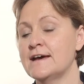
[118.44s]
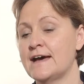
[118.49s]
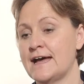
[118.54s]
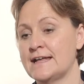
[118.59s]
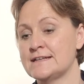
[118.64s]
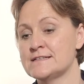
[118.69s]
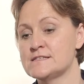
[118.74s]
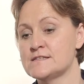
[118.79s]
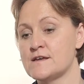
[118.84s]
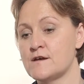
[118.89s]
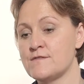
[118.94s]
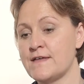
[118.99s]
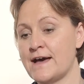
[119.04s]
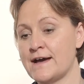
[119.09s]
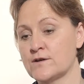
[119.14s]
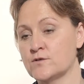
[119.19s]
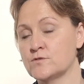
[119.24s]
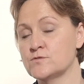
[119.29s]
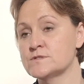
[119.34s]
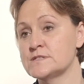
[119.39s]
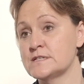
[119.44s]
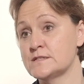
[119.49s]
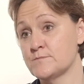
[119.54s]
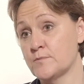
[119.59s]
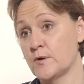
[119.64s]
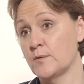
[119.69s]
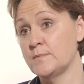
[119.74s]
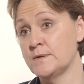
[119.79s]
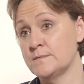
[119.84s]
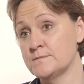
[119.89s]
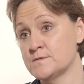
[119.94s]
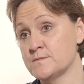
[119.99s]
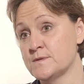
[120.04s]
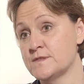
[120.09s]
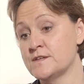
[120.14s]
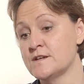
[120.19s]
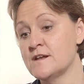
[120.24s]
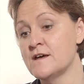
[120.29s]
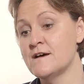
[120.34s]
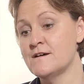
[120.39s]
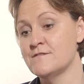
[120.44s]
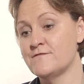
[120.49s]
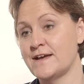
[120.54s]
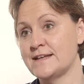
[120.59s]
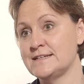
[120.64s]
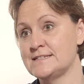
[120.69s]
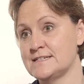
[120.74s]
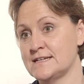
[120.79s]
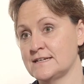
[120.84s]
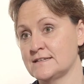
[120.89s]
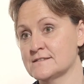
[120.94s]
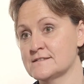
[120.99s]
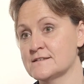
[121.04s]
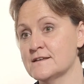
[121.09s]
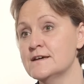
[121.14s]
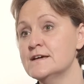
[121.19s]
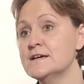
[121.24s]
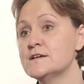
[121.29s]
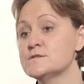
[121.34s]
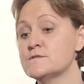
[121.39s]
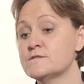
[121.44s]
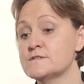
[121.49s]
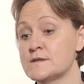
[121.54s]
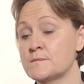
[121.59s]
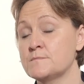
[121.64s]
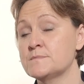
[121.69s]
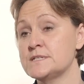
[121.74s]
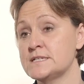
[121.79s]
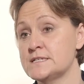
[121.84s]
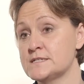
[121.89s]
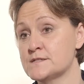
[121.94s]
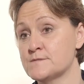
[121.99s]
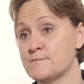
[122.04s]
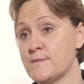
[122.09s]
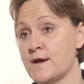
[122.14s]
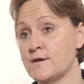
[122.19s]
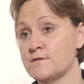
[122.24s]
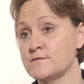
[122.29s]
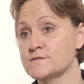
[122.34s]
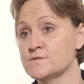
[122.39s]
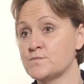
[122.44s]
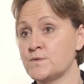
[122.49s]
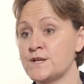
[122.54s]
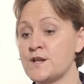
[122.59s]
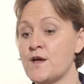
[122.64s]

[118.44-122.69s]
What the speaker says: and so that causes problems with the nerve endings. So if somebody smokes, we